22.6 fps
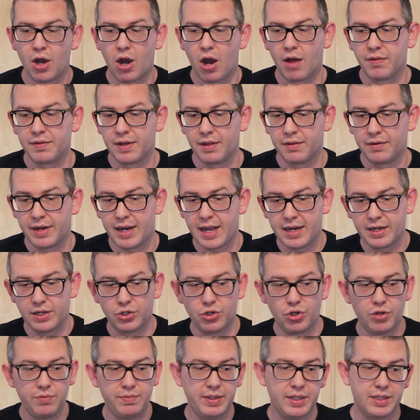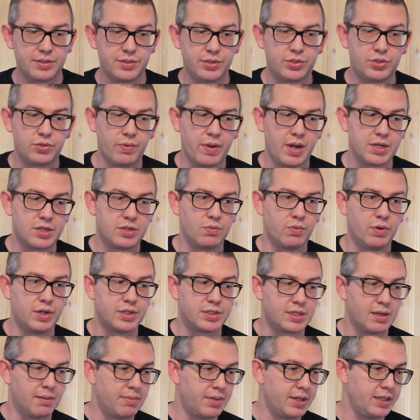On the other hand, it could be a situation where
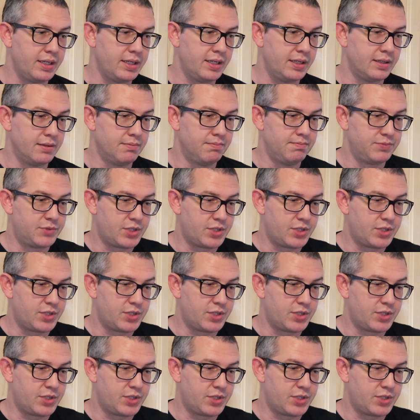somebody